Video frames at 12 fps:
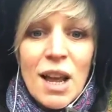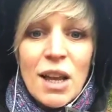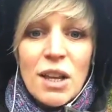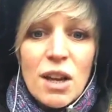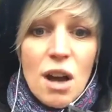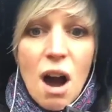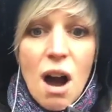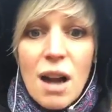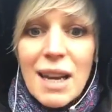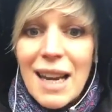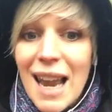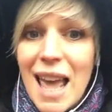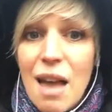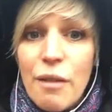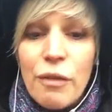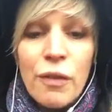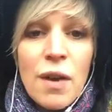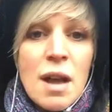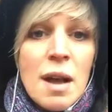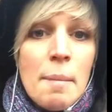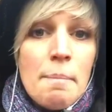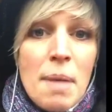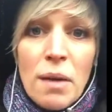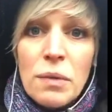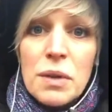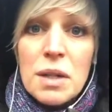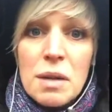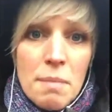You can't live month to